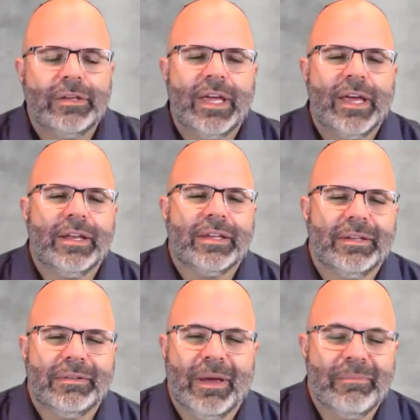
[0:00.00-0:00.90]
that,
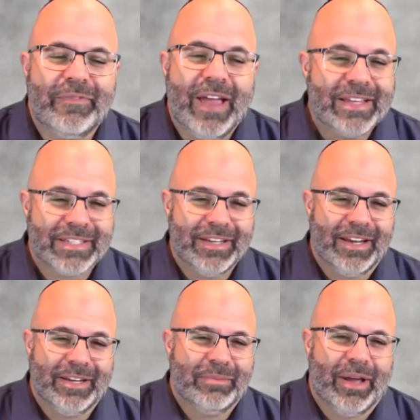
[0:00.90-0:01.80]
I'm
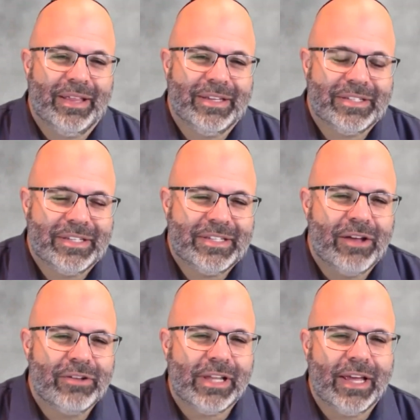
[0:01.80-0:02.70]
fascinated by this. It
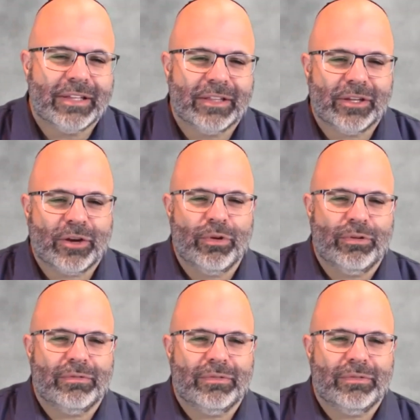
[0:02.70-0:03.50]
sounds like I'm sorry if